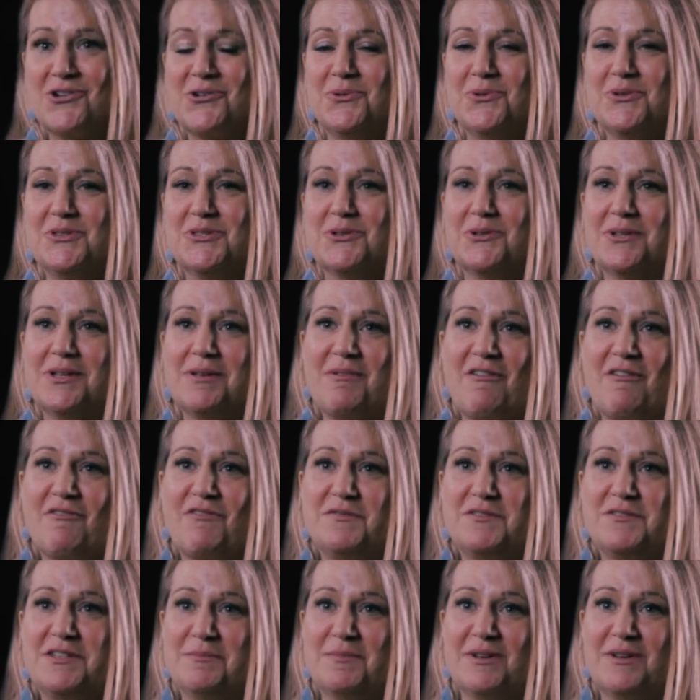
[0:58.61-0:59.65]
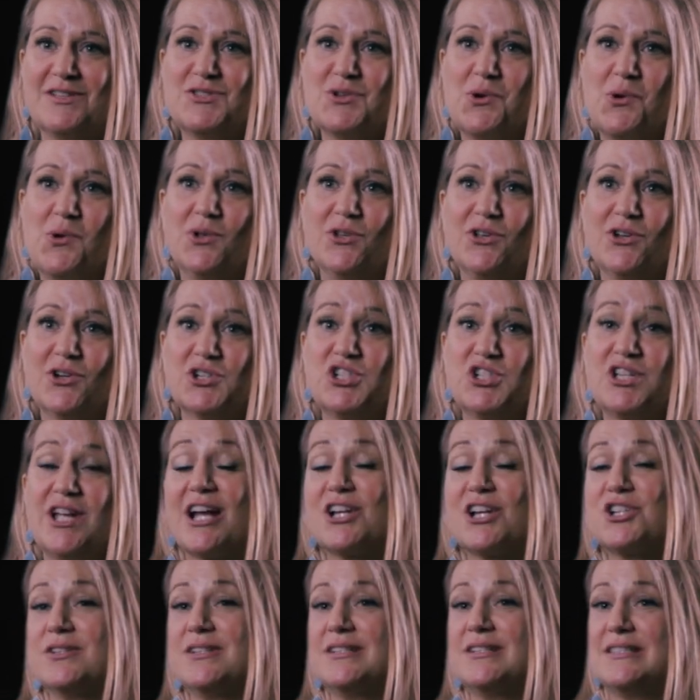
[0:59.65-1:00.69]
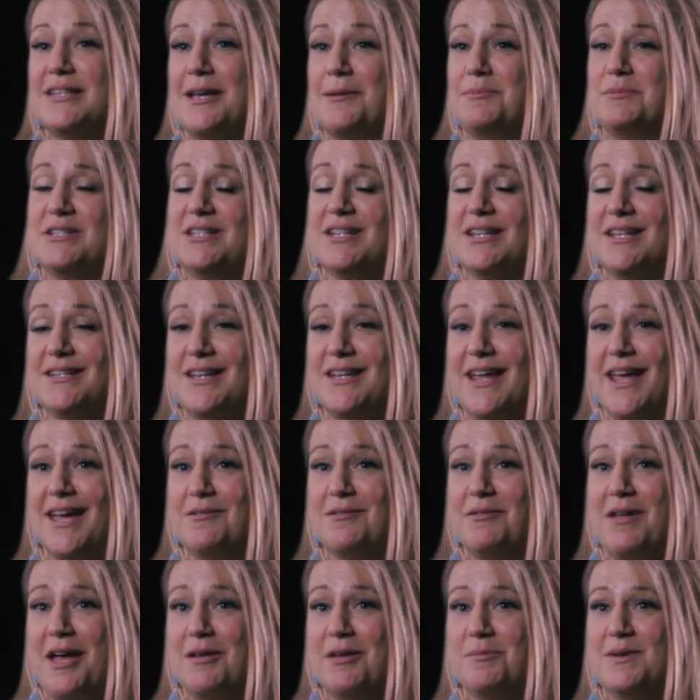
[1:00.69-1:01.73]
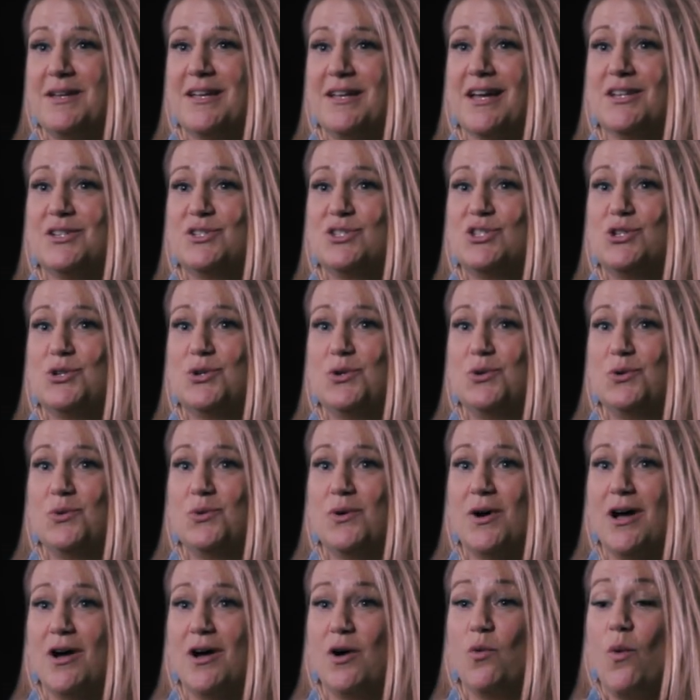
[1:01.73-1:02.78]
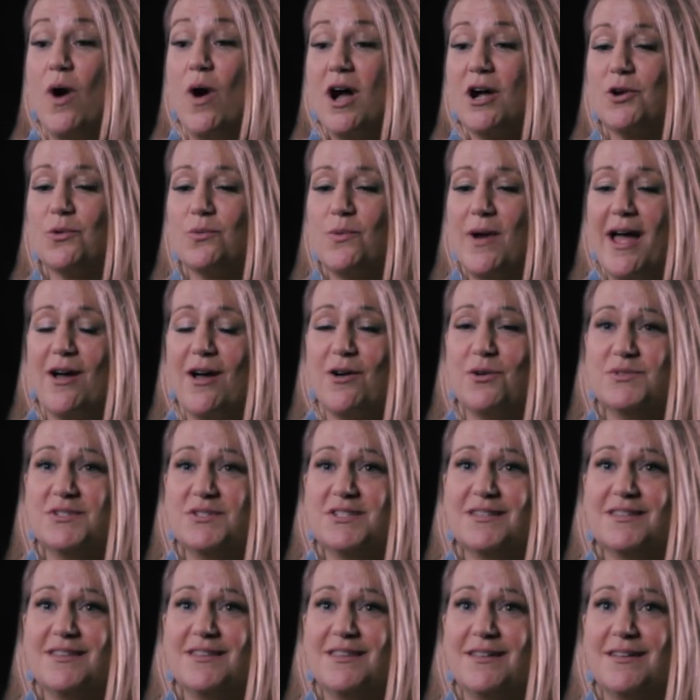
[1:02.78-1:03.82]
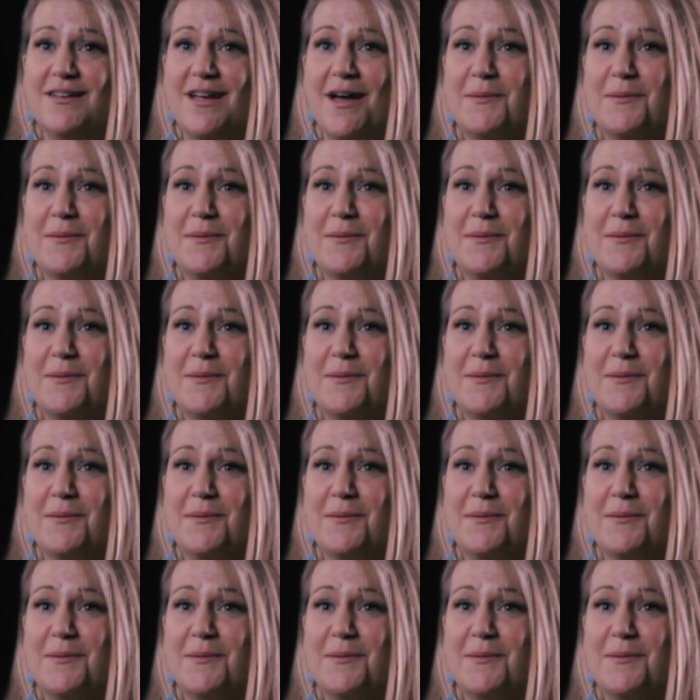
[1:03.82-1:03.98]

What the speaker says: who was only about 15 months older, she actually stepped in it and had begun to walk around the